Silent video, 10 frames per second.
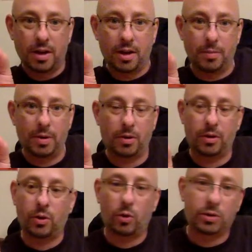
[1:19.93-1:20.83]
In the middle,
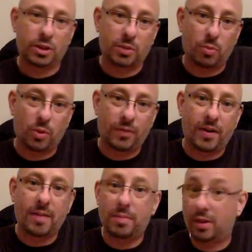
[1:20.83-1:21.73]
it holds 6.5
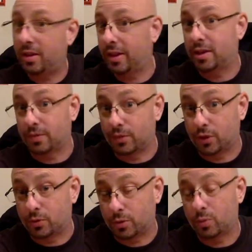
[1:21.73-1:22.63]
milliliters of
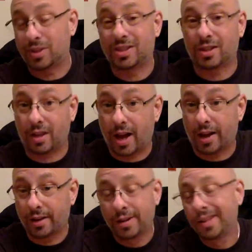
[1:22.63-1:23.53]
juice, which is a lot.
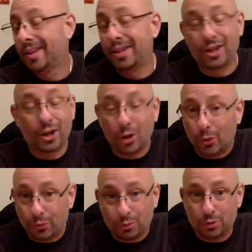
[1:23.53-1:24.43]
You're going to
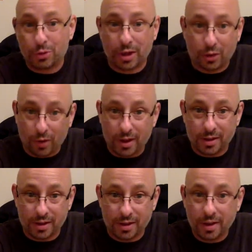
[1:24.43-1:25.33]
go through juice like
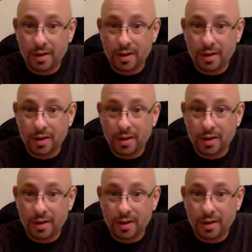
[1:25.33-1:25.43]
crazy